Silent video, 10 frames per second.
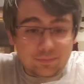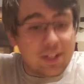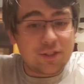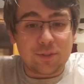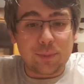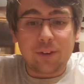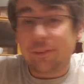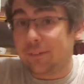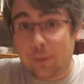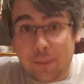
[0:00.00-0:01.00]
This is
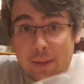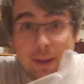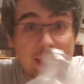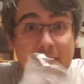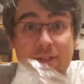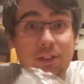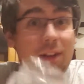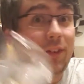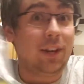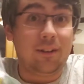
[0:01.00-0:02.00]
perfect for me. My kids
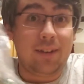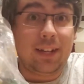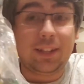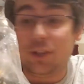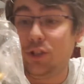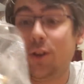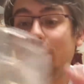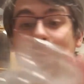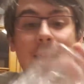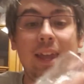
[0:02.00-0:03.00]
love it. I already got to show
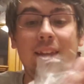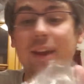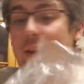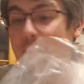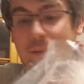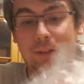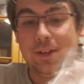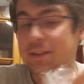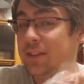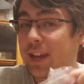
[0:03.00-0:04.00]
them it. My
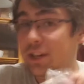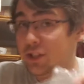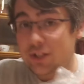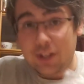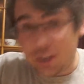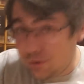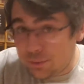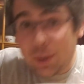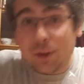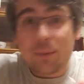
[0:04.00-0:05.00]
fiance, she's a huge
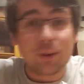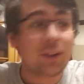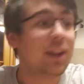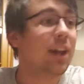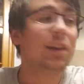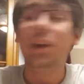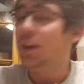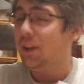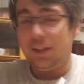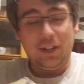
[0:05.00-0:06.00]
Pokemon nut.
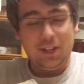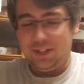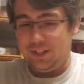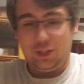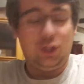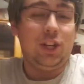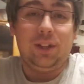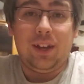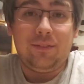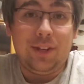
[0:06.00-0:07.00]
She
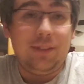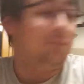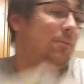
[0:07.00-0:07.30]
loves it.